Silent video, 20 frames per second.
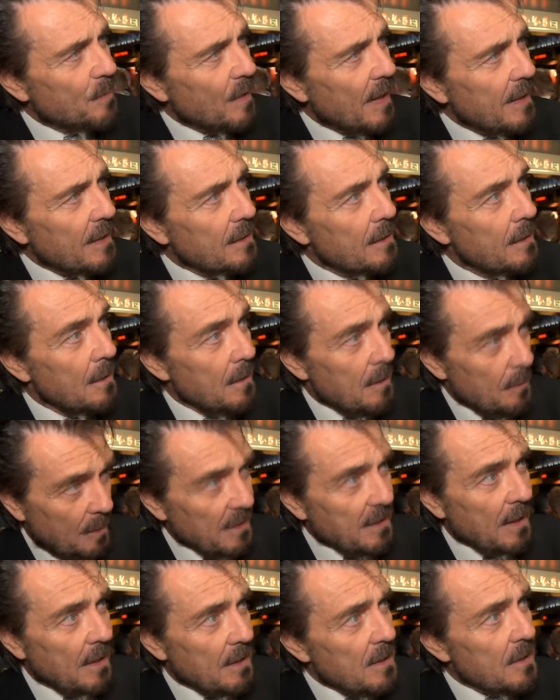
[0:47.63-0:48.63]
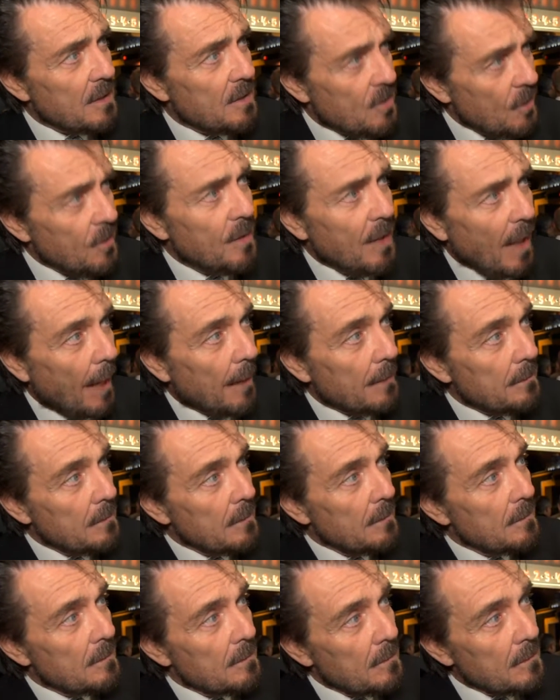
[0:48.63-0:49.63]
Pike? But they did do that.
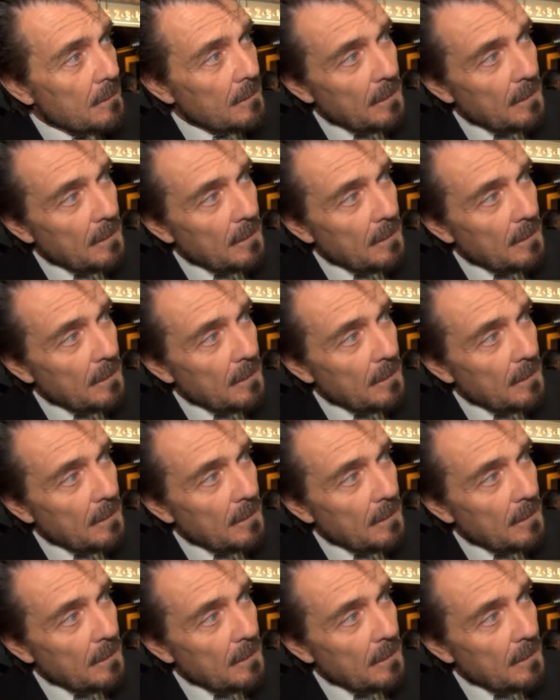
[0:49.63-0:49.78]
Makeup.